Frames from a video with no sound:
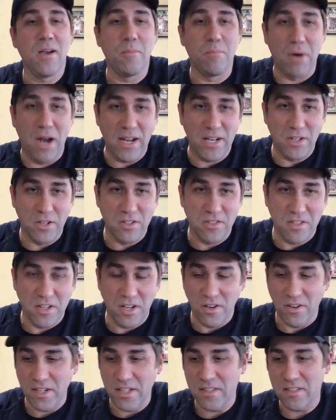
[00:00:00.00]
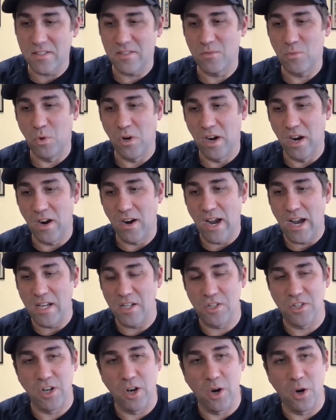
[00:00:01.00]
binder series, where I
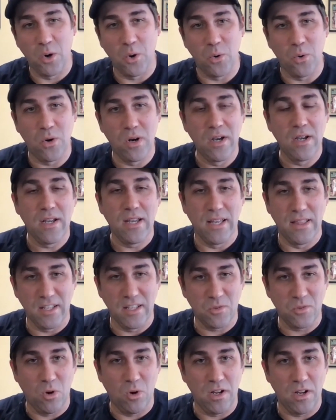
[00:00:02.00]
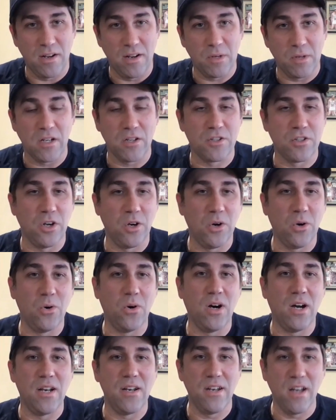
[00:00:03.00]
show, in this one, I'm going to
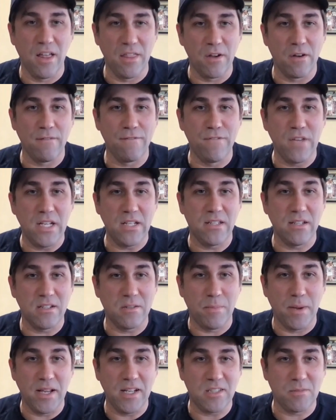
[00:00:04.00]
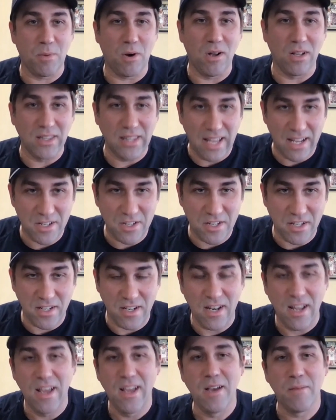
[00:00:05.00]
show another vintage baseball
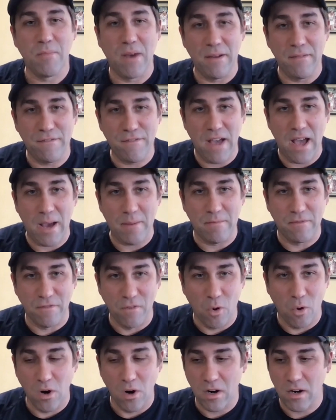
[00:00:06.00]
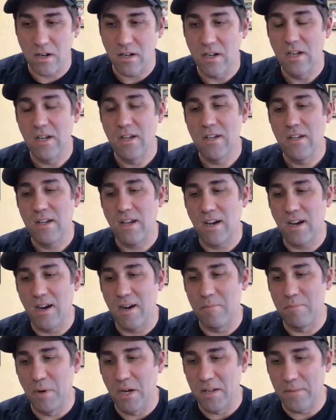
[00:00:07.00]
legend, my Fab Four.
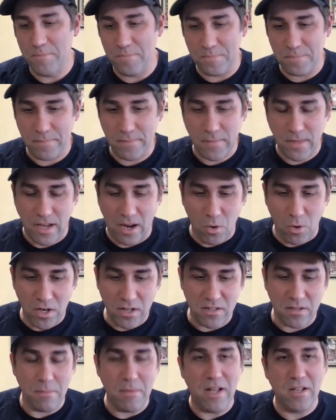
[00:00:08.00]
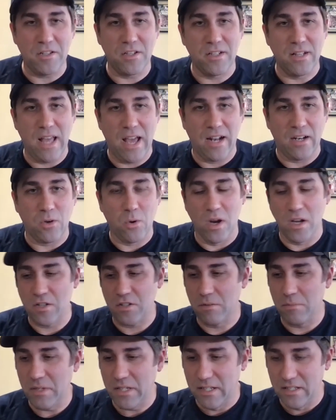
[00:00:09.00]
But I wanted to mention that
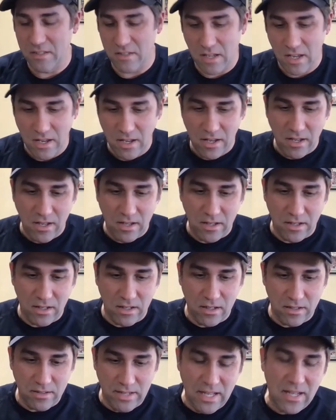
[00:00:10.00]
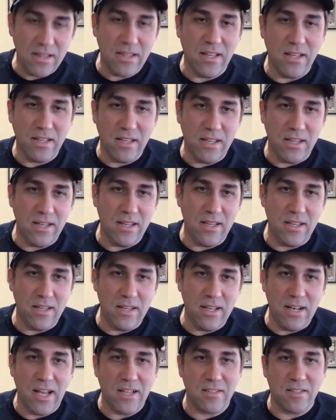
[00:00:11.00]
question because in
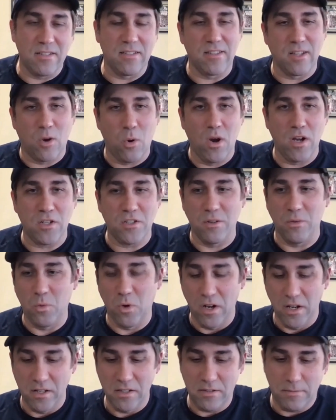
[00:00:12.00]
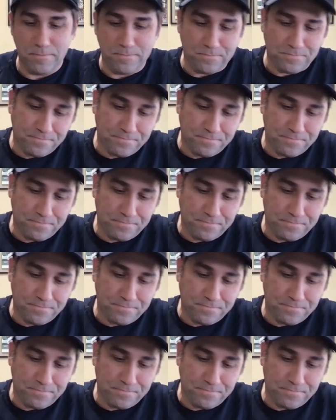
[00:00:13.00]
in essence, the question was,